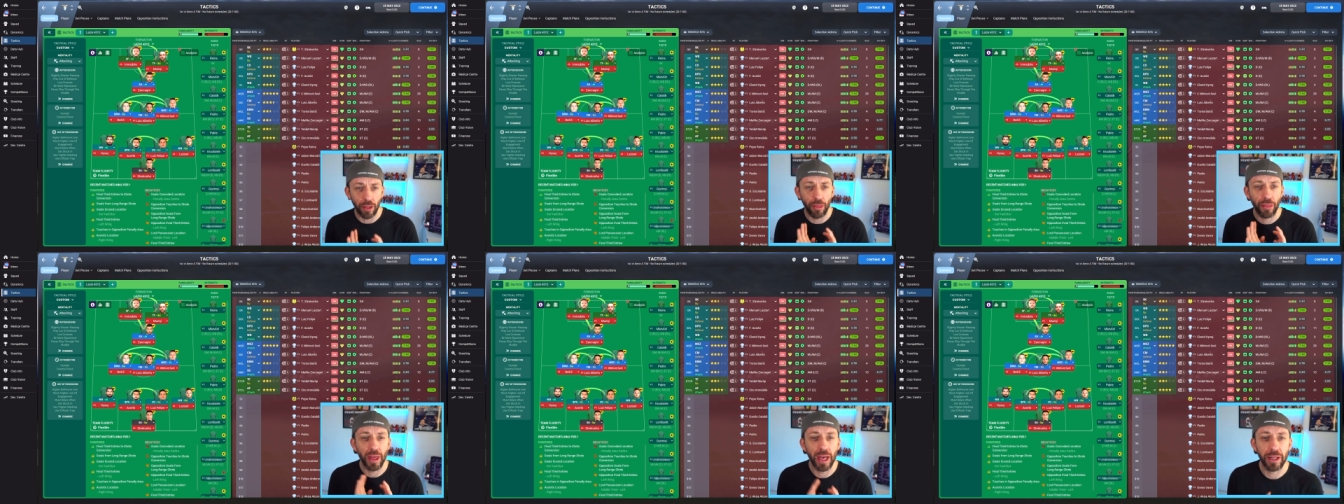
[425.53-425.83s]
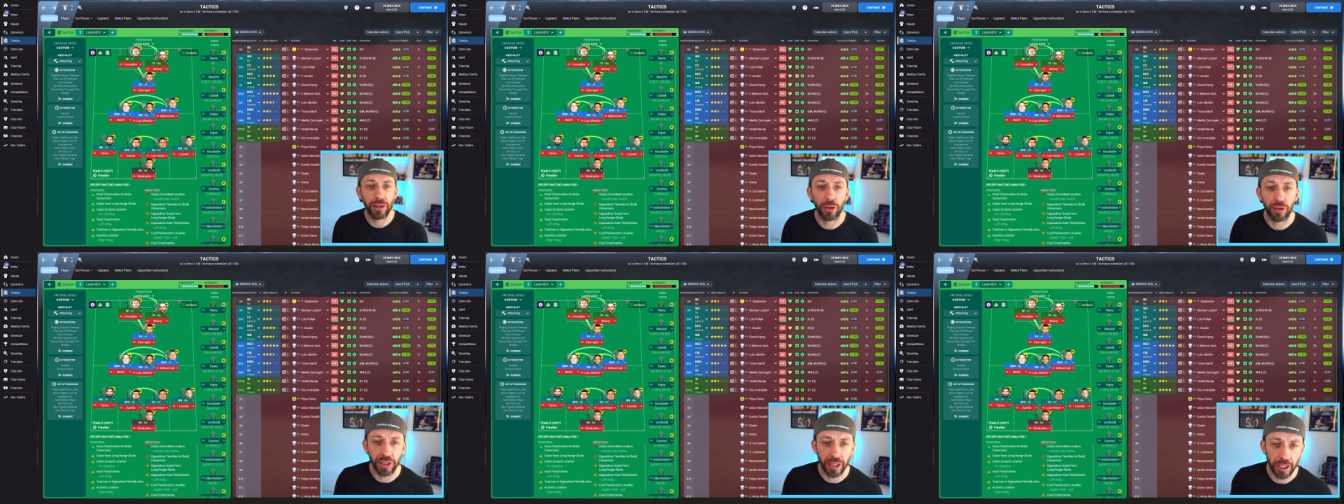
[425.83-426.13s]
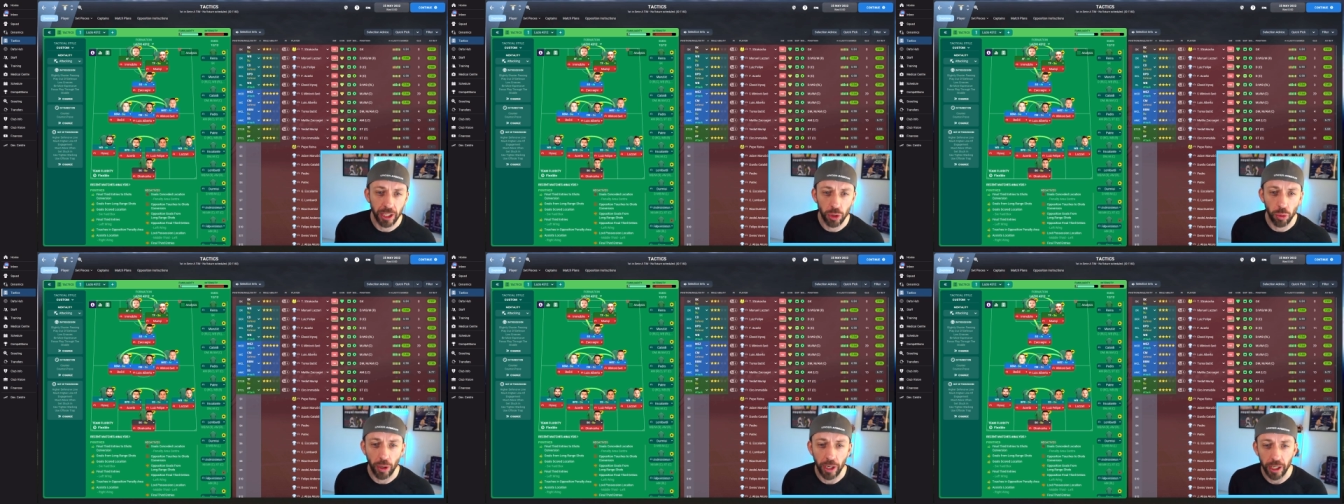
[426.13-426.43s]
They don't need
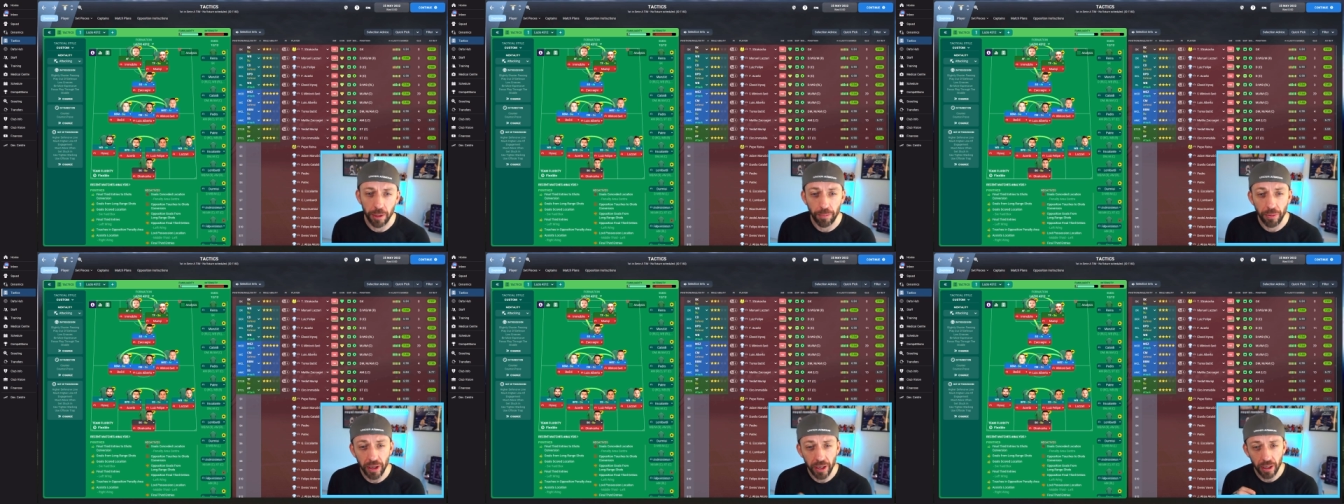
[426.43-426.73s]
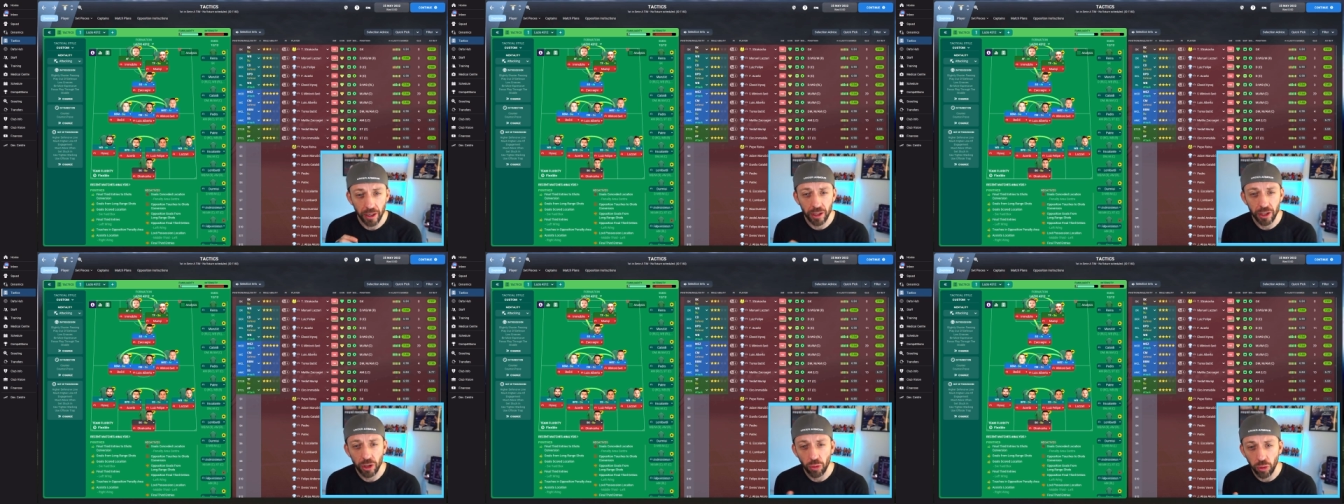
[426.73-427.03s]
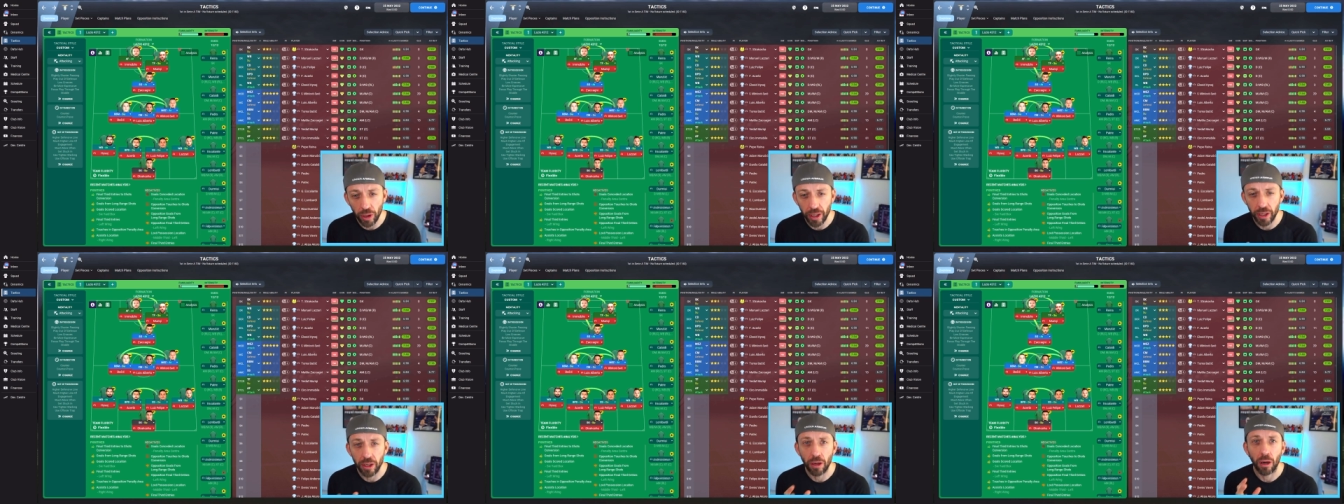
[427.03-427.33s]
tweaks, but you can
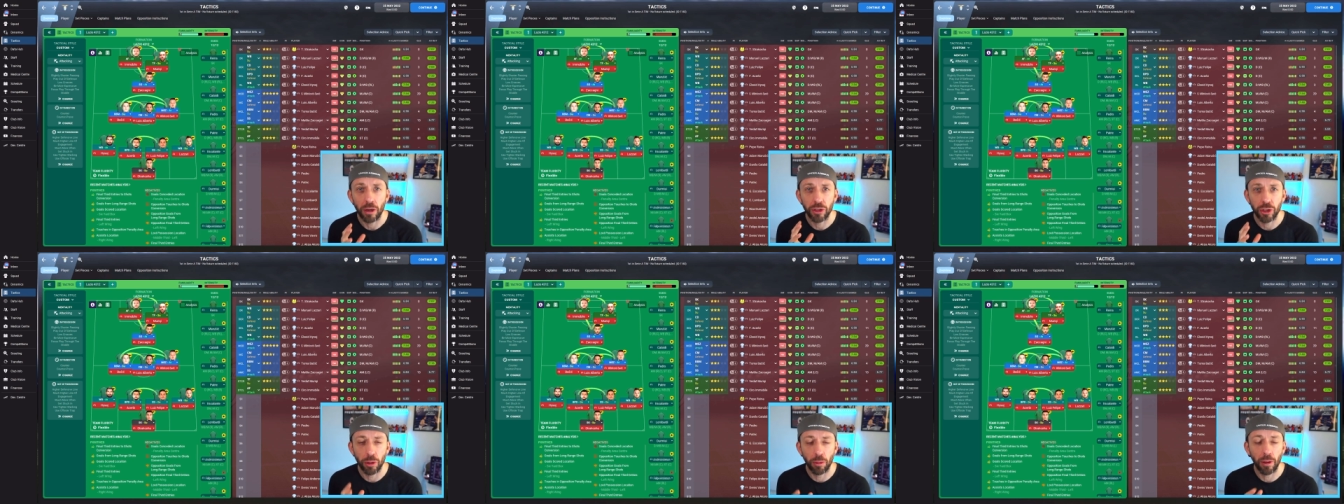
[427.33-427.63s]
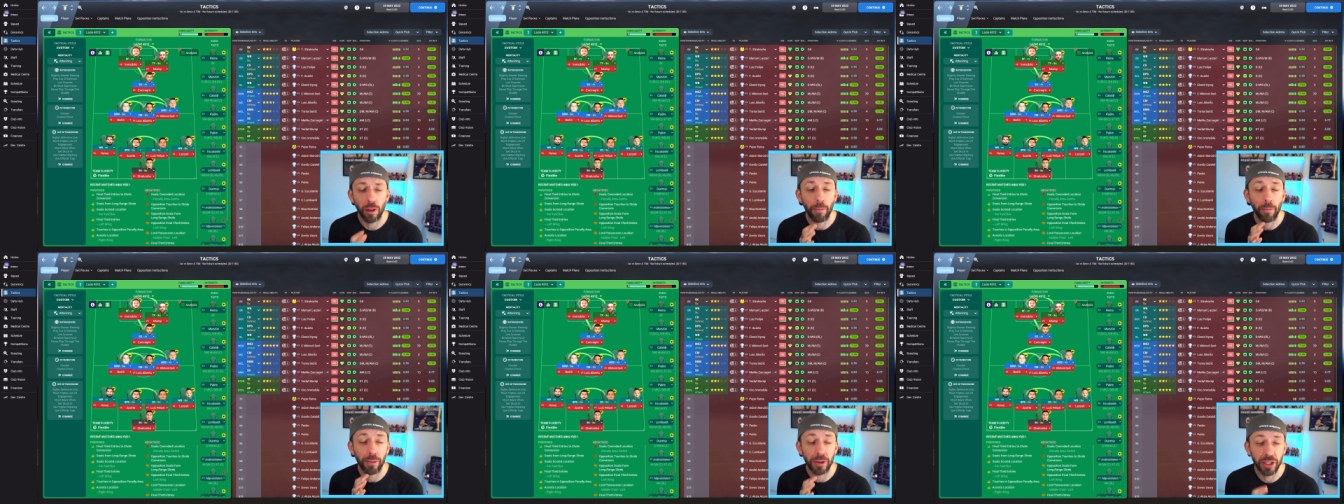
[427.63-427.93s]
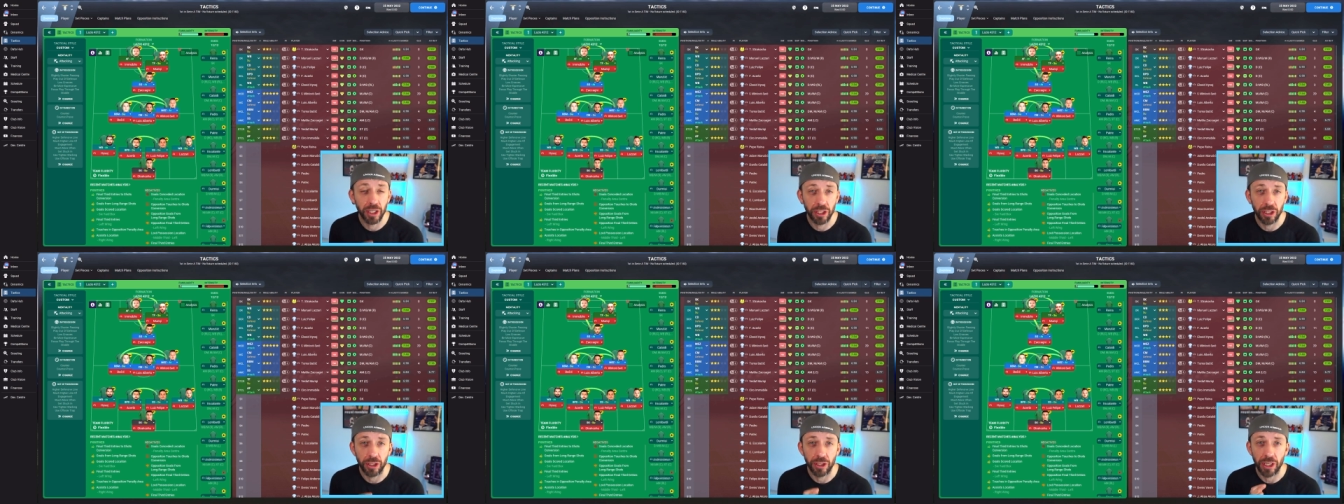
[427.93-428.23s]
tweak some of the
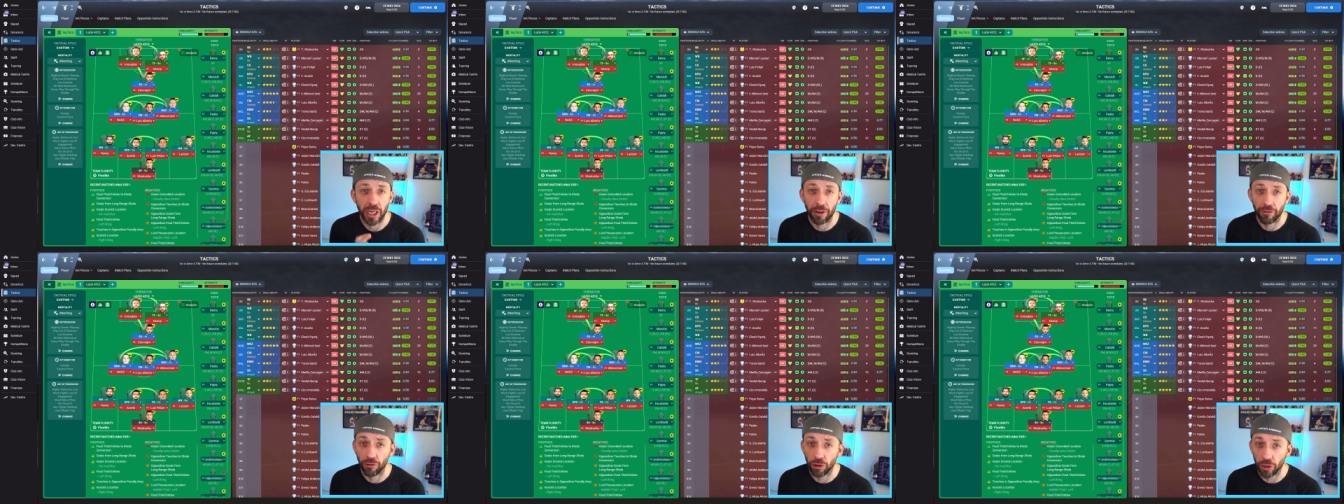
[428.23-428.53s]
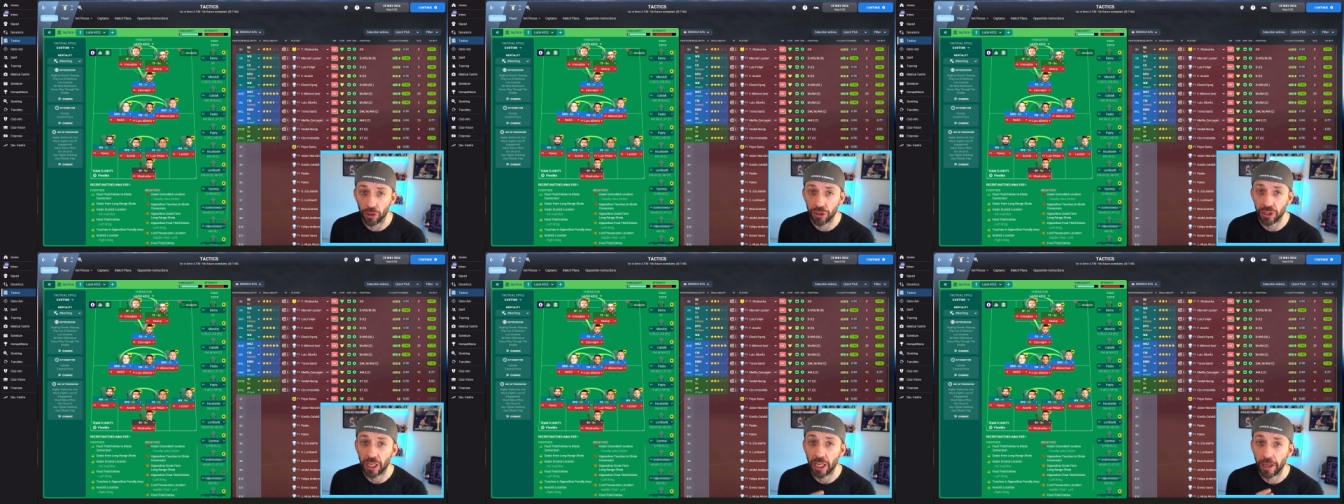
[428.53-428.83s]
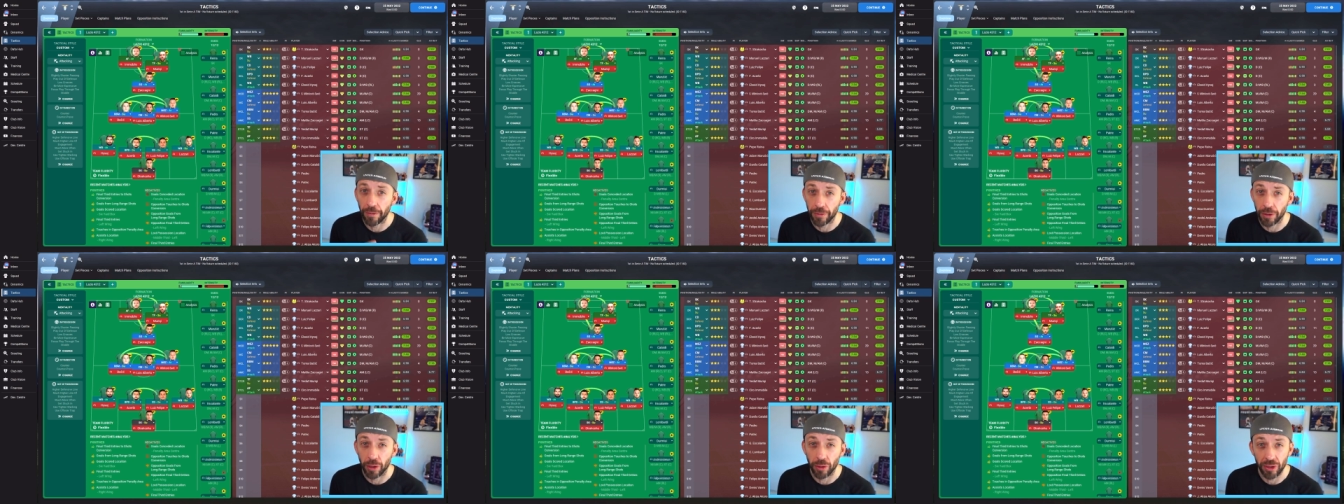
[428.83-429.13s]
positions and roles
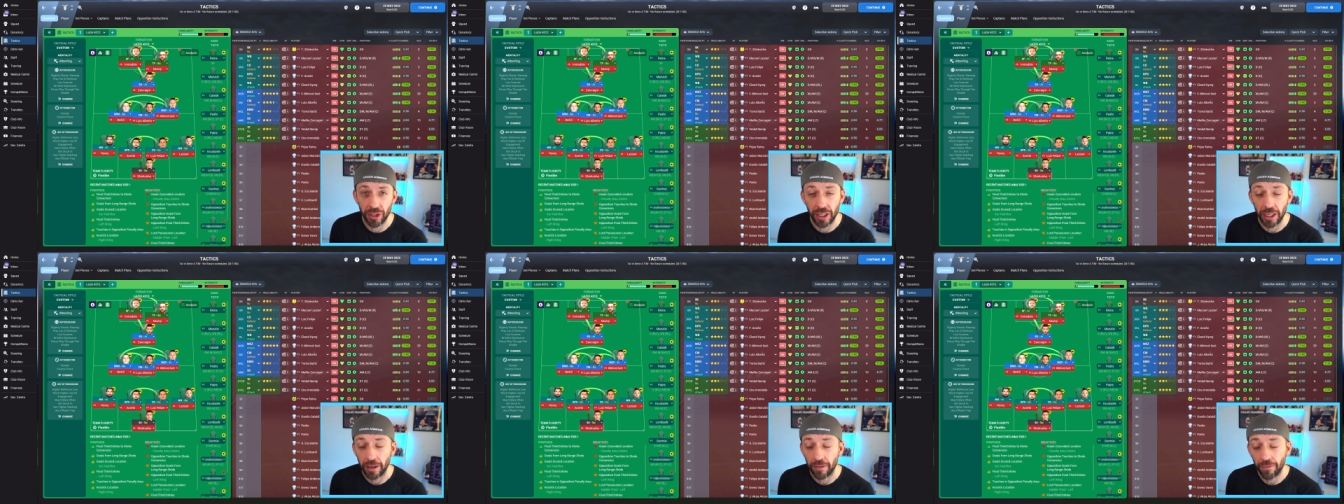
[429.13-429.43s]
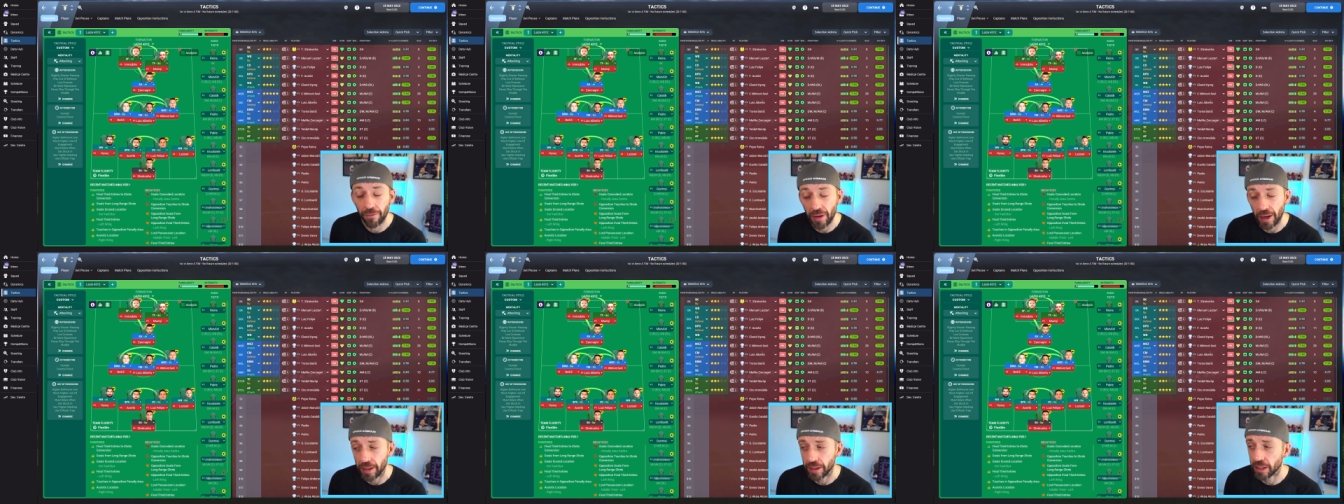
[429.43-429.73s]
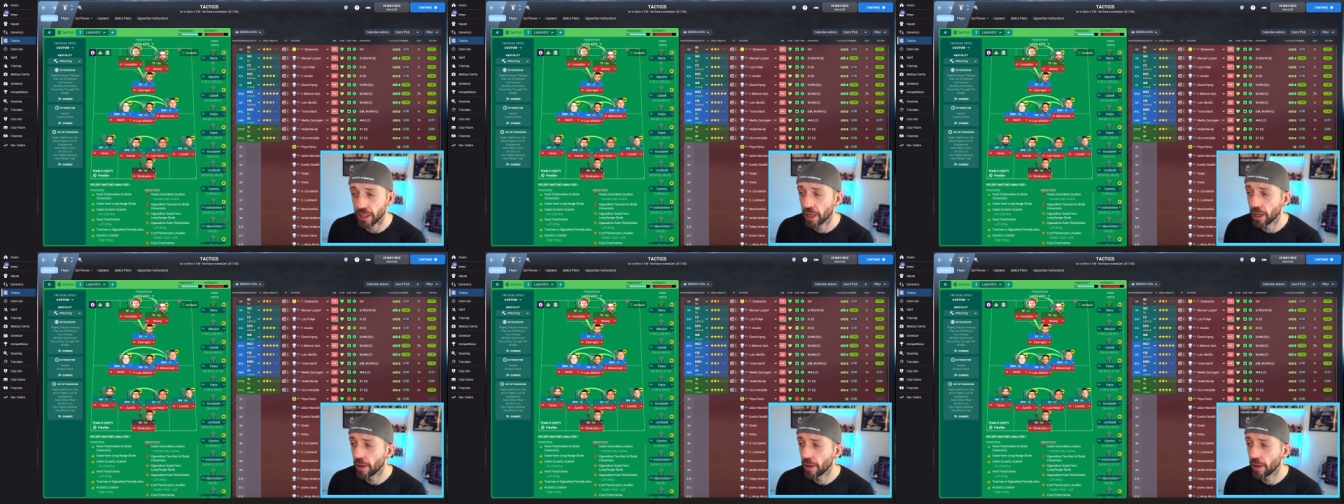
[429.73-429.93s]
if you see fit.